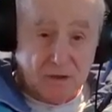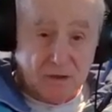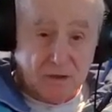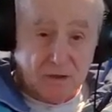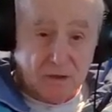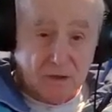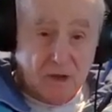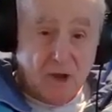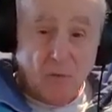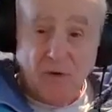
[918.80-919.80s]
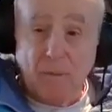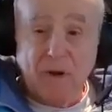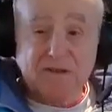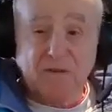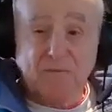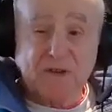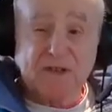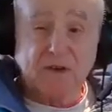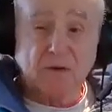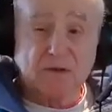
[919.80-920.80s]
Yes. With a bunch of
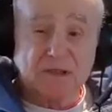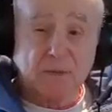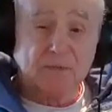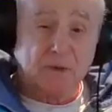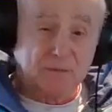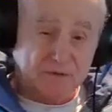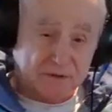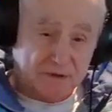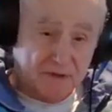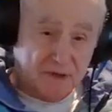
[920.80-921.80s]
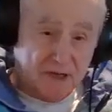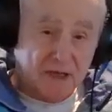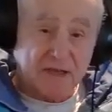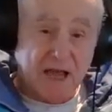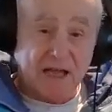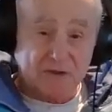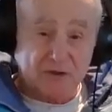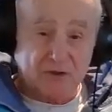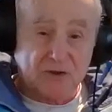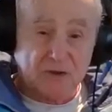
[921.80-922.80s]
physical symptoms attached.
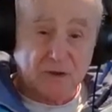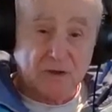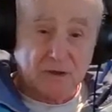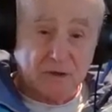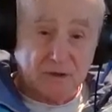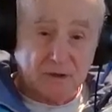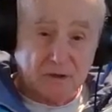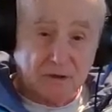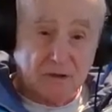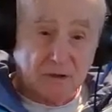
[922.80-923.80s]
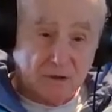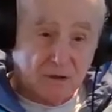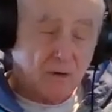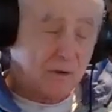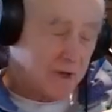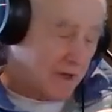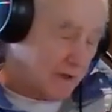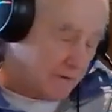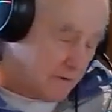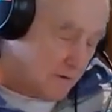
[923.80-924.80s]
Mm-hmm. Mm-hmm. Mm-hmm. Okay.
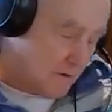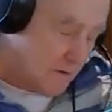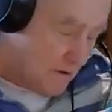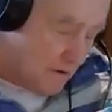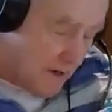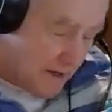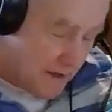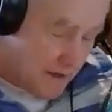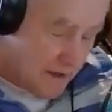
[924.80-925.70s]
All right.